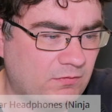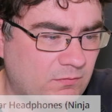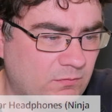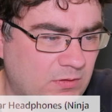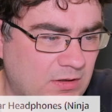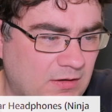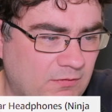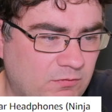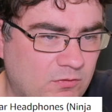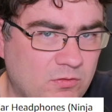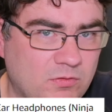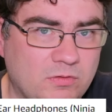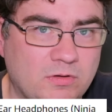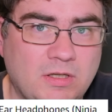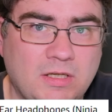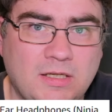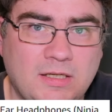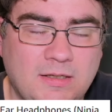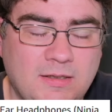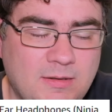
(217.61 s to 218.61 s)
we have to
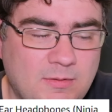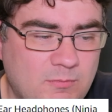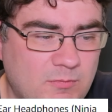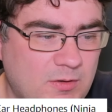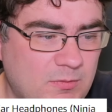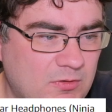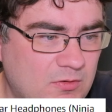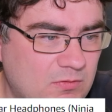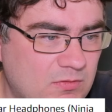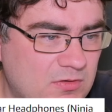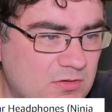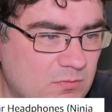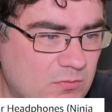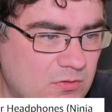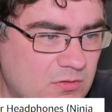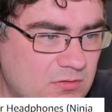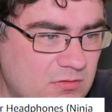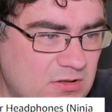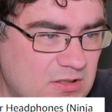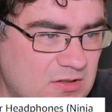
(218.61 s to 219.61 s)
maybe do some
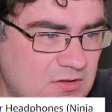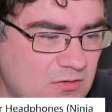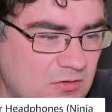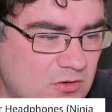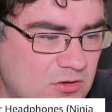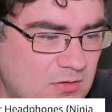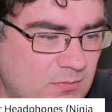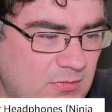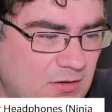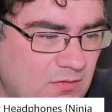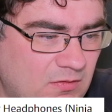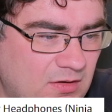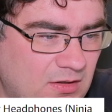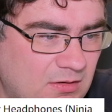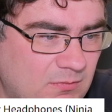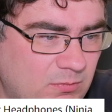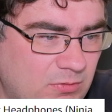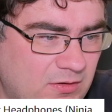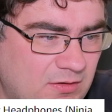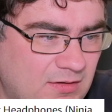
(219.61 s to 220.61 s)
more research about
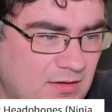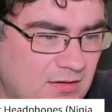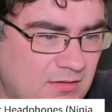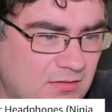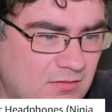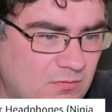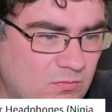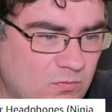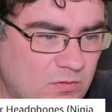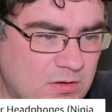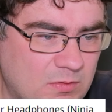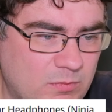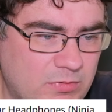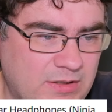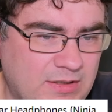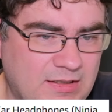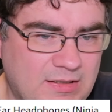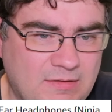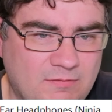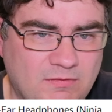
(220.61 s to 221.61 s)
that, but that will
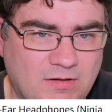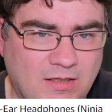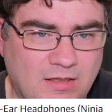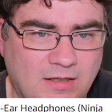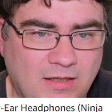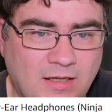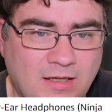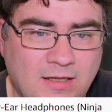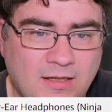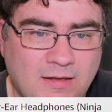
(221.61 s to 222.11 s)
be even